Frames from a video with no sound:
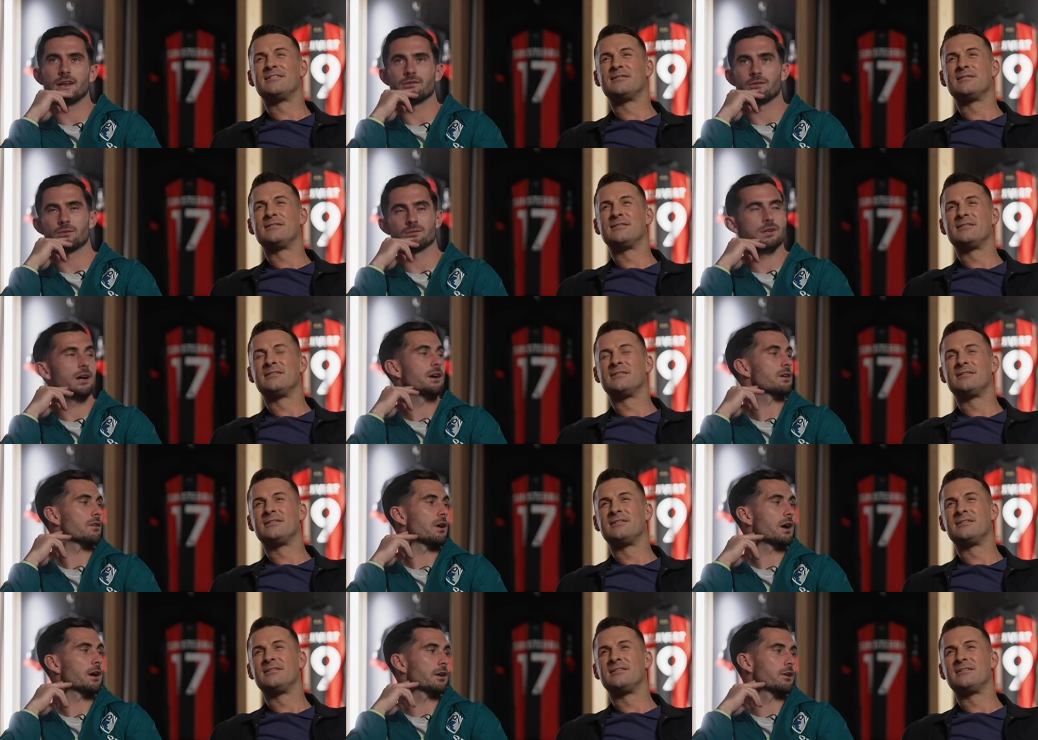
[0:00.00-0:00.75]
Speaker 1: and everyone was
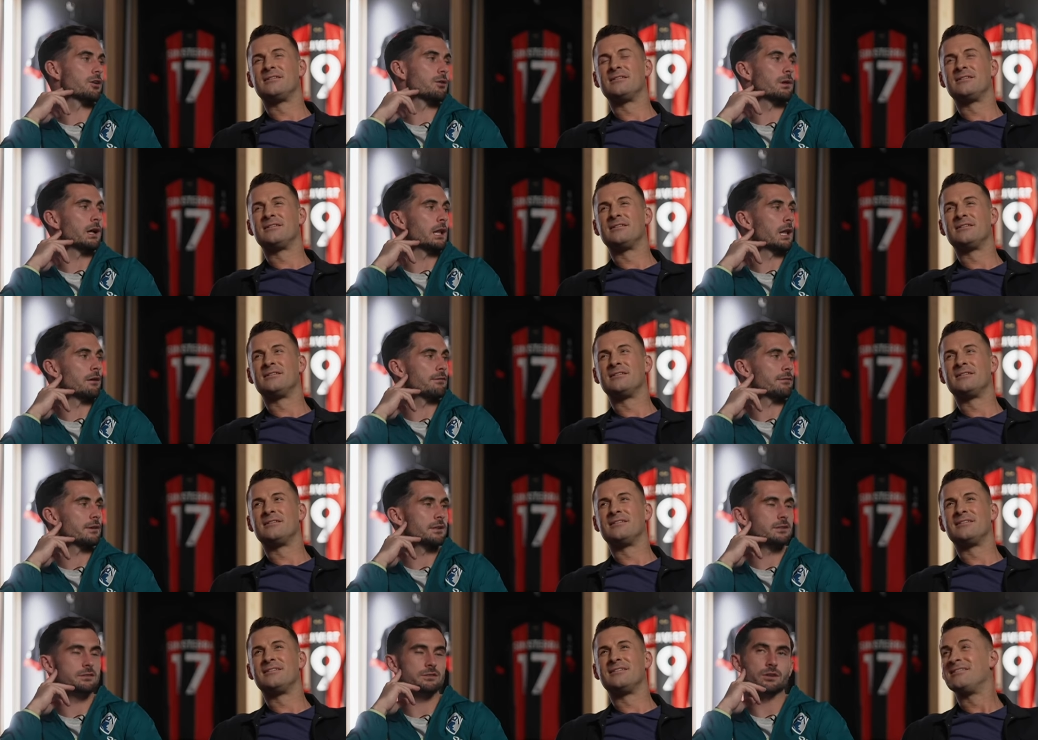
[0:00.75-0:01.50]
like cracking up, like
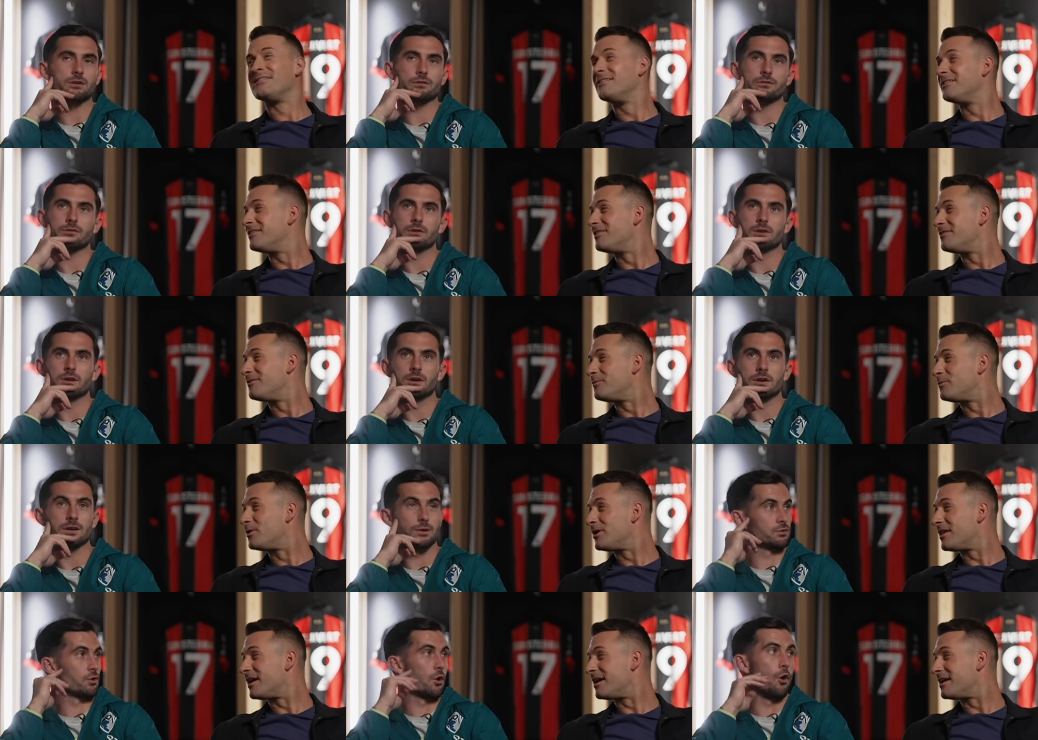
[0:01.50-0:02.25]
laughing and stuff.
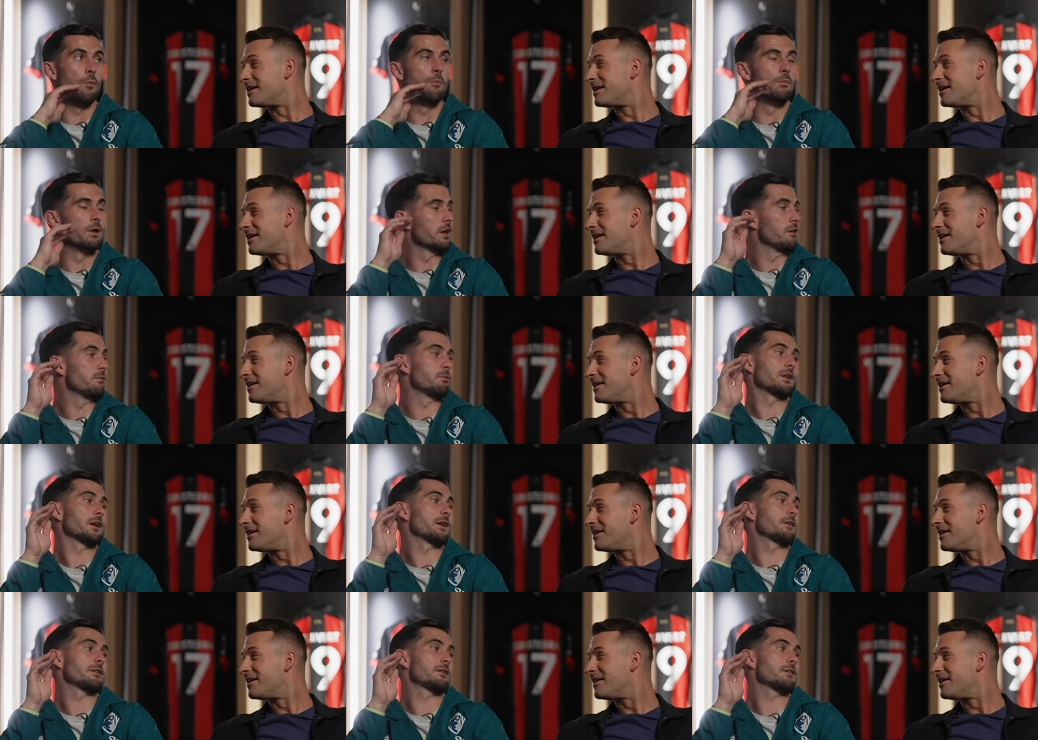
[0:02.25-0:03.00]
Were they?
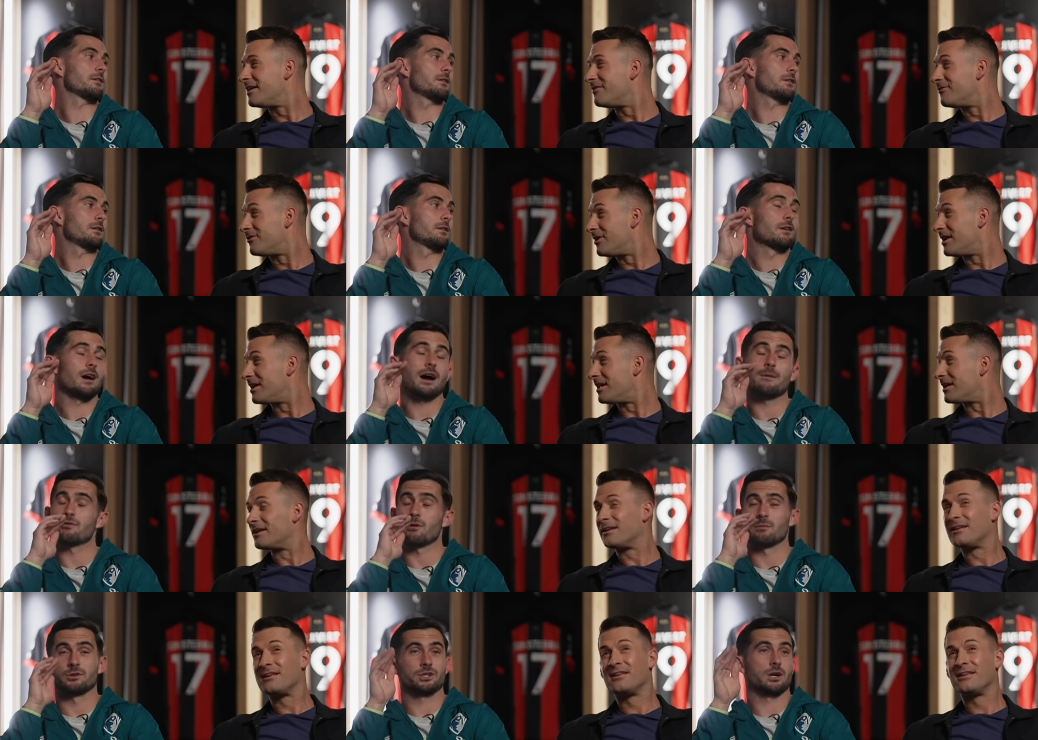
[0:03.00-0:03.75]
Unbelievable header.
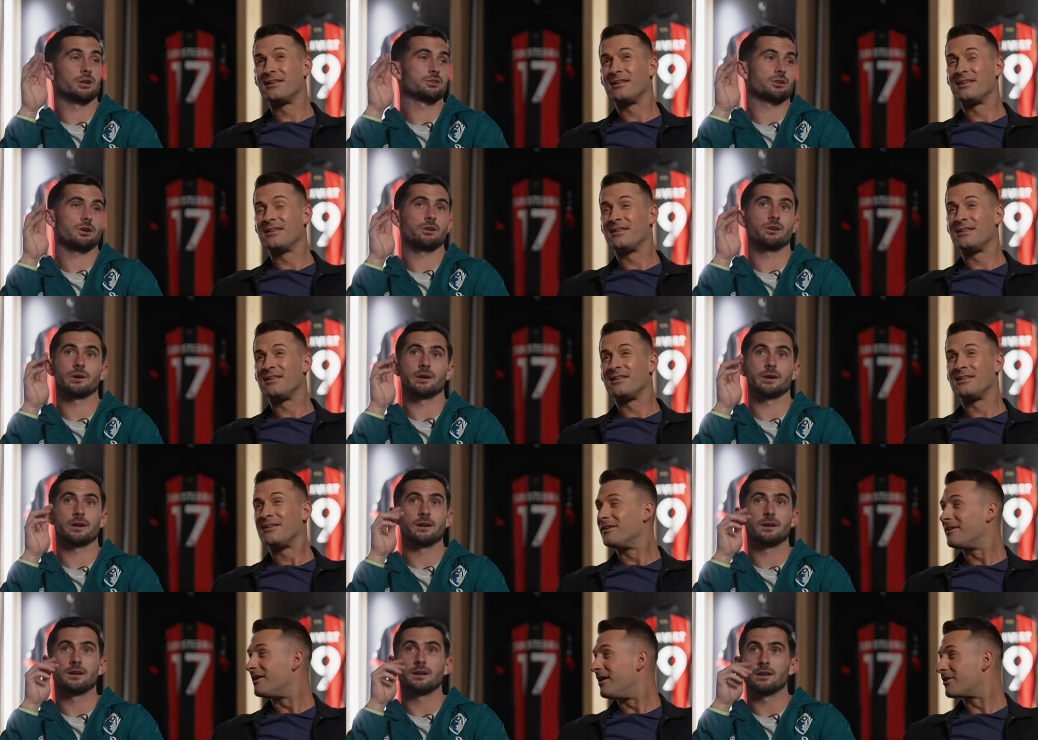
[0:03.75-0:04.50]
Really? promise you, I'll show
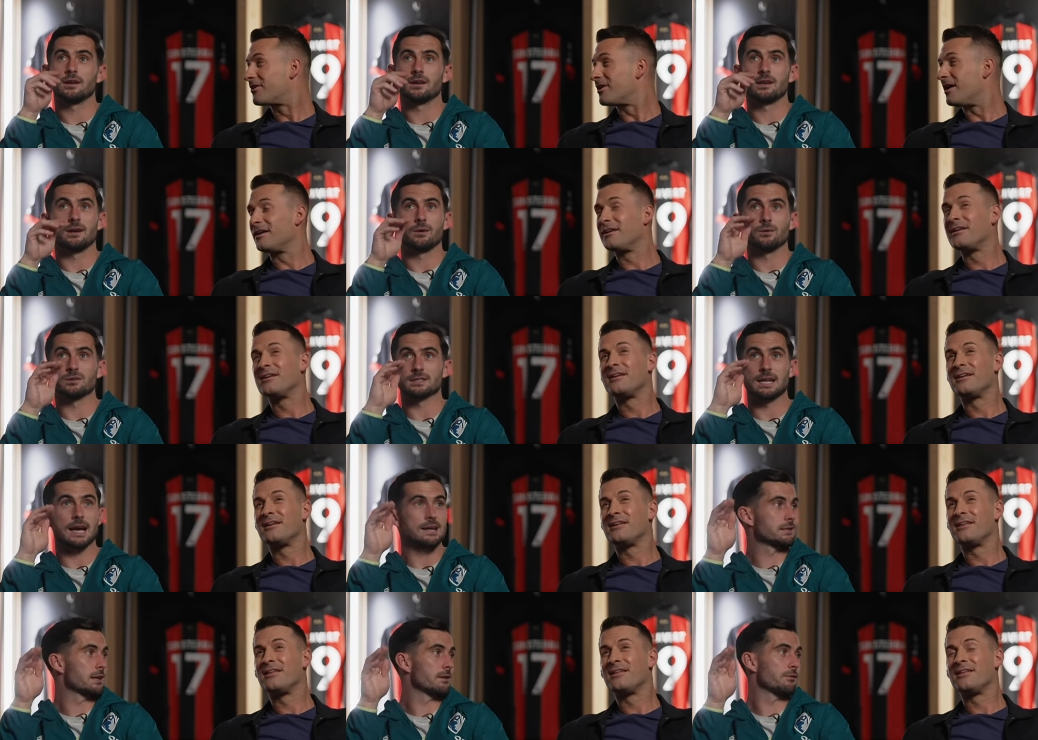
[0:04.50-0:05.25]
you it. Okay. It
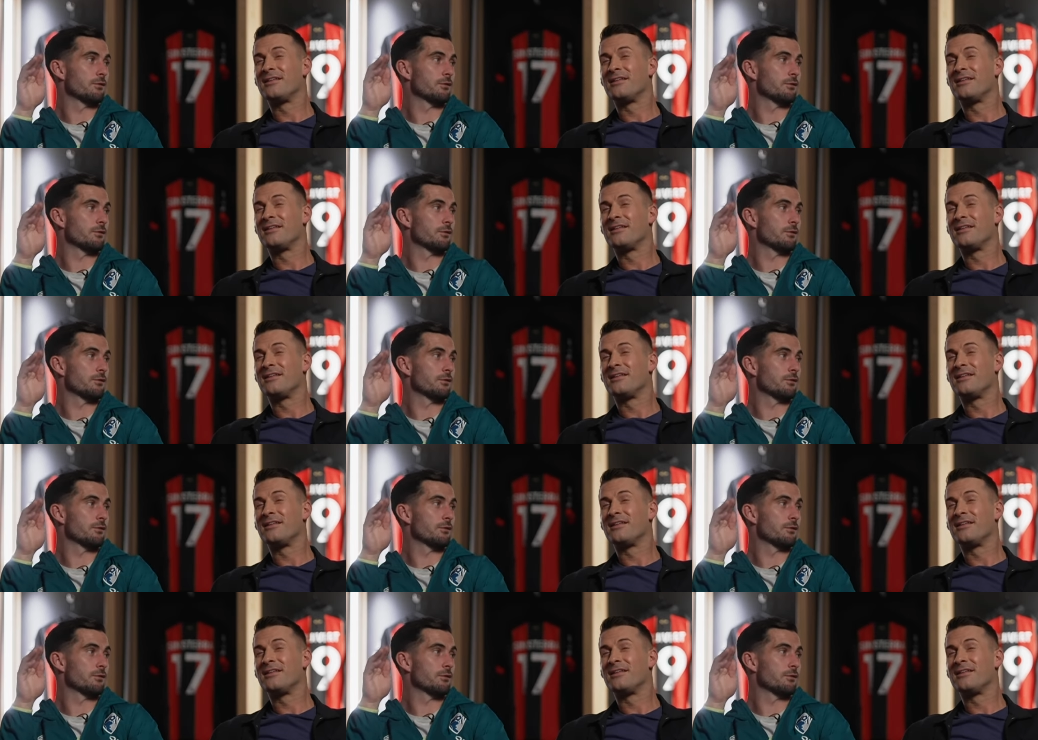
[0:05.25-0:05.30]
was next